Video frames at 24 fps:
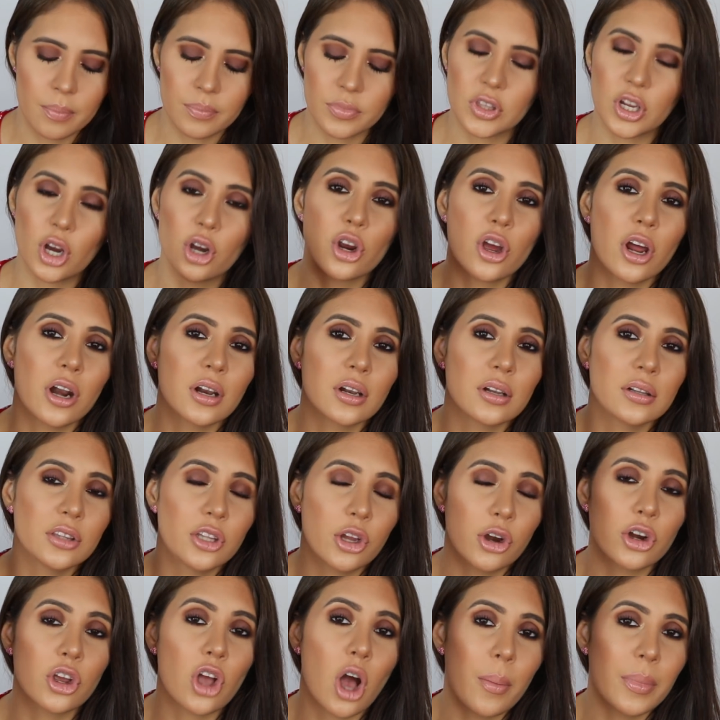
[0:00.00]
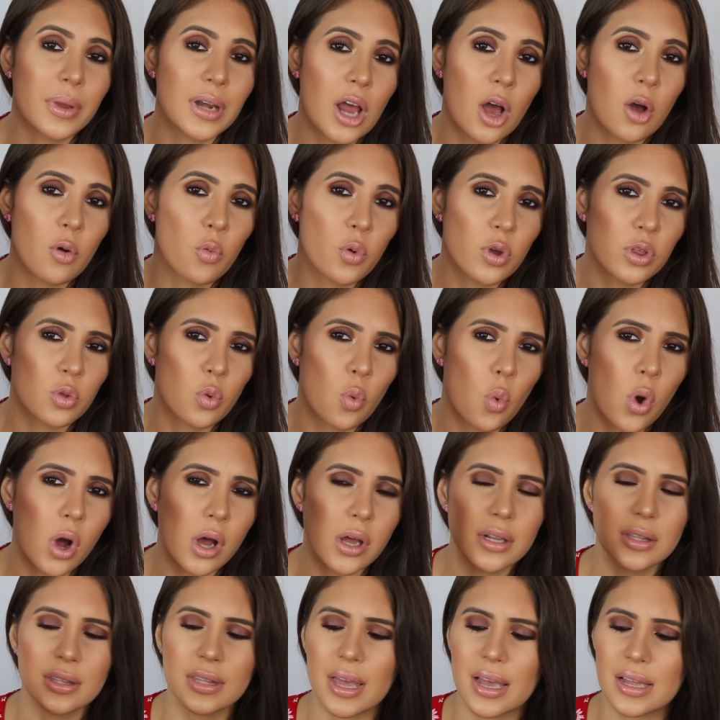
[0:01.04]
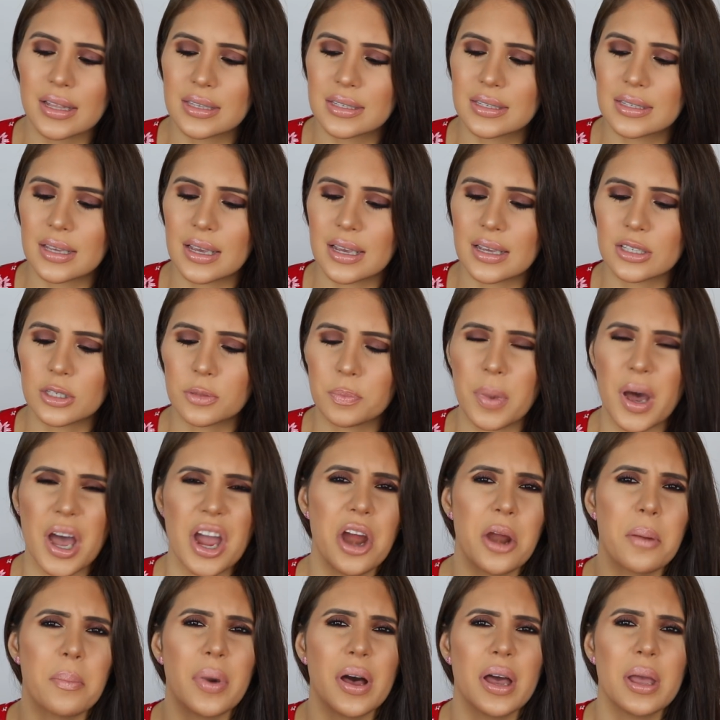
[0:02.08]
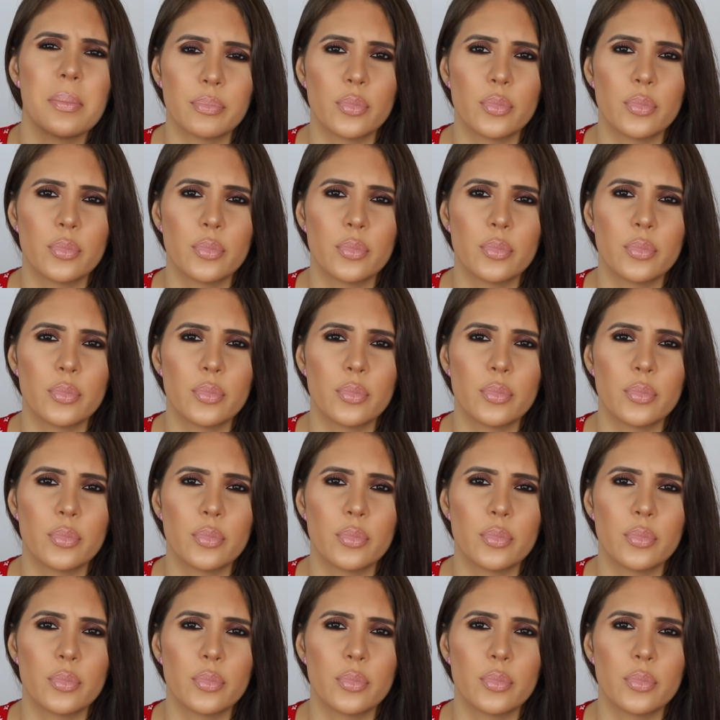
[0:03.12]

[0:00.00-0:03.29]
they're coming out with one that's inspired by